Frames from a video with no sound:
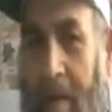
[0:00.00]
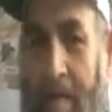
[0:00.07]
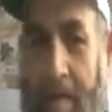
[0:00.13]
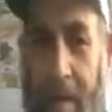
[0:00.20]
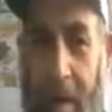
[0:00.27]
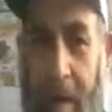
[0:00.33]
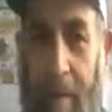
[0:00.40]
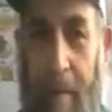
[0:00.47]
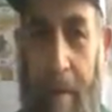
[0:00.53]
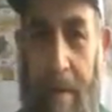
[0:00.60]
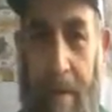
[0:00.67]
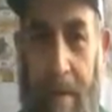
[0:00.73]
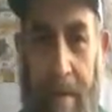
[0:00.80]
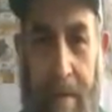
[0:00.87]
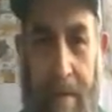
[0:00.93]

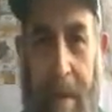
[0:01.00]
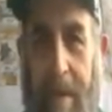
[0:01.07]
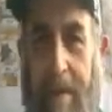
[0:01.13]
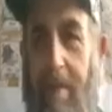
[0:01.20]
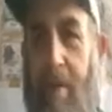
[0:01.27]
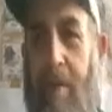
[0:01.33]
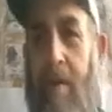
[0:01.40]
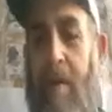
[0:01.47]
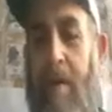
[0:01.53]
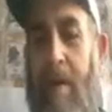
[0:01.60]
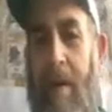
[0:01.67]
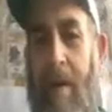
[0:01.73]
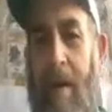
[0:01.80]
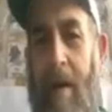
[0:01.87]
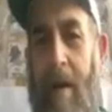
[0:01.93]
environment in the desert.
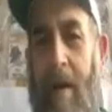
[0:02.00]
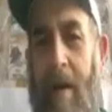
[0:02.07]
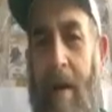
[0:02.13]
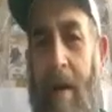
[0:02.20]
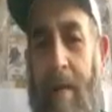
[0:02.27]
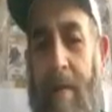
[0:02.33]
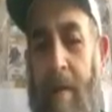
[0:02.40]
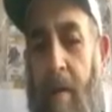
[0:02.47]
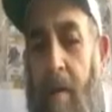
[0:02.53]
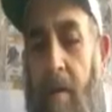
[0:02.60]
Their